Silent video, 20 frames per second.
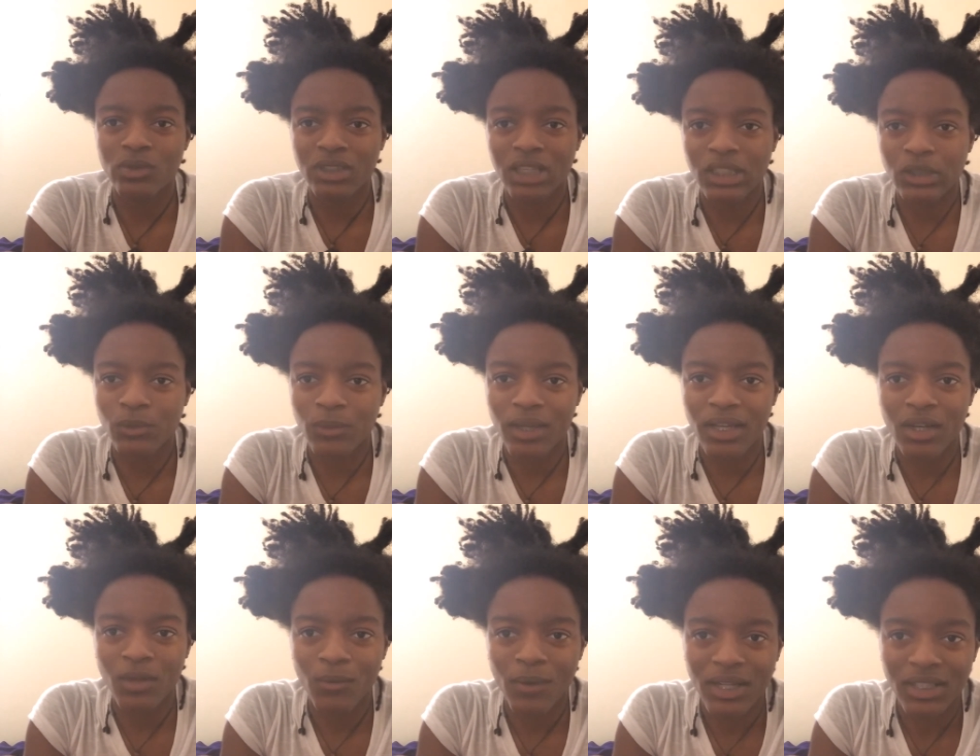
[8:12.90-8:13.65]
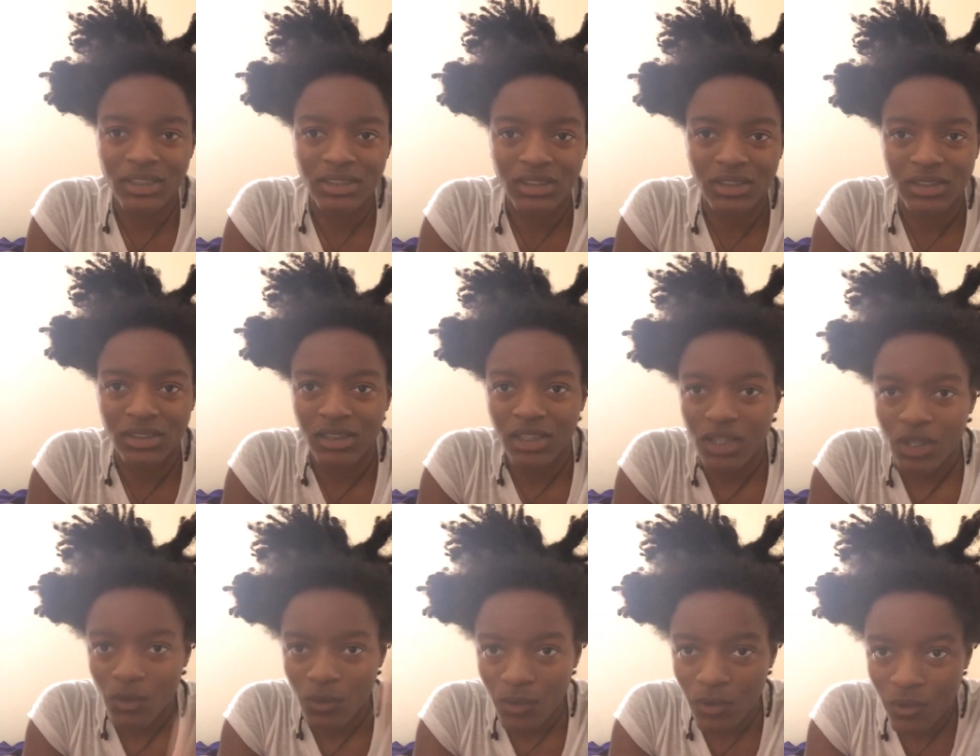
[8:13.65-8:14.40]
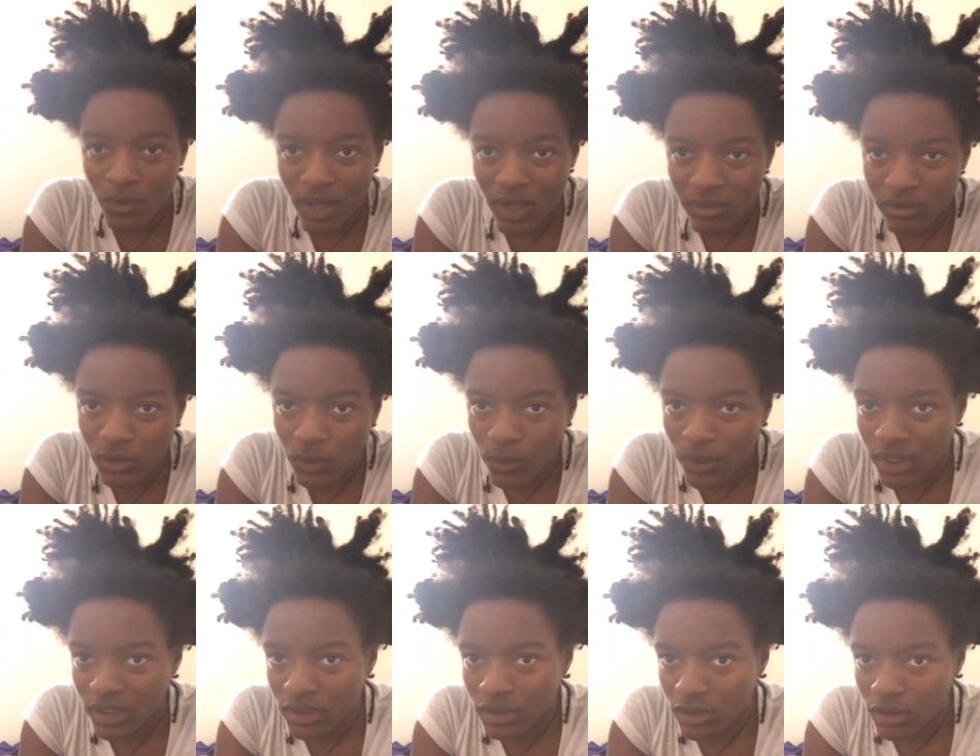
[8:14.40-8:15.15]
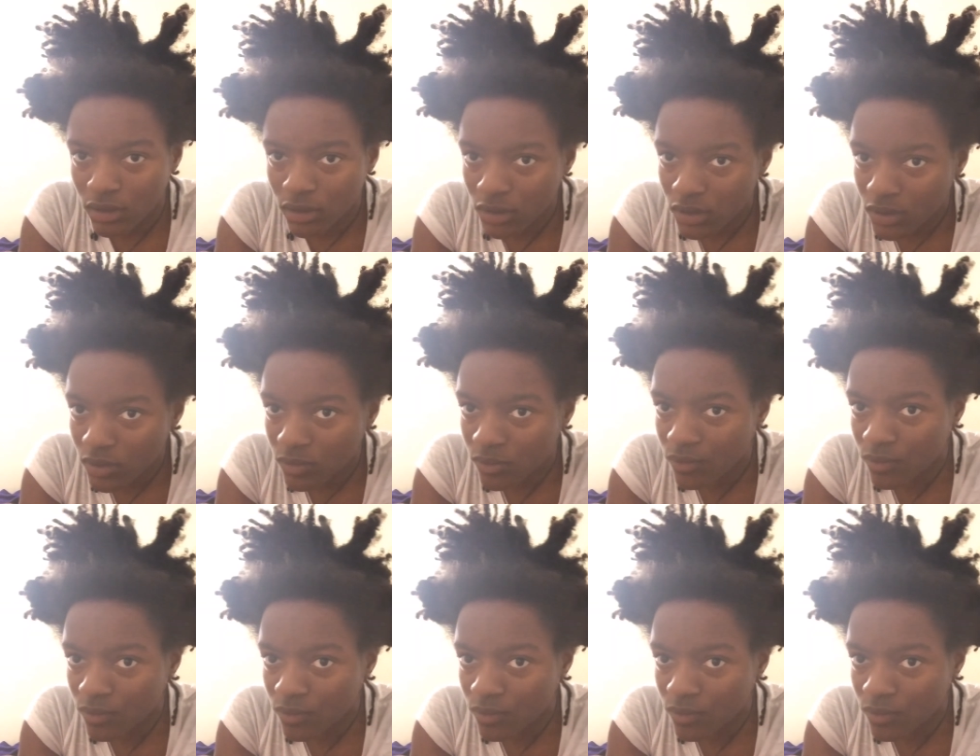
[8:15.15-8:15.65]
says we gotta watch this? We don't have to watch this.